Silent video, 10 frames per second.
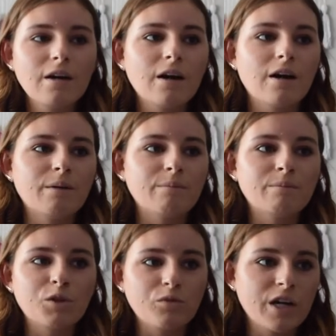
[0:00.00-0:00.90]

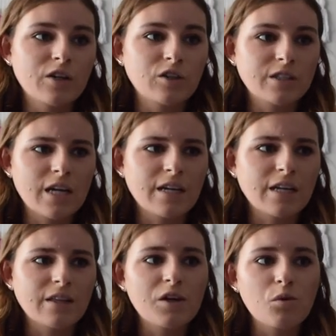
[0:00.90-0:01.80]
They're very
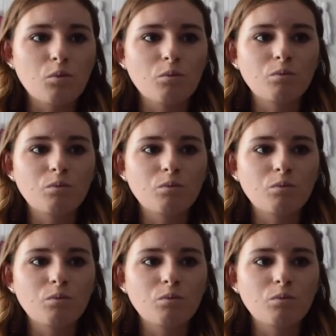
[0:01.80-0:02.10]
understanding.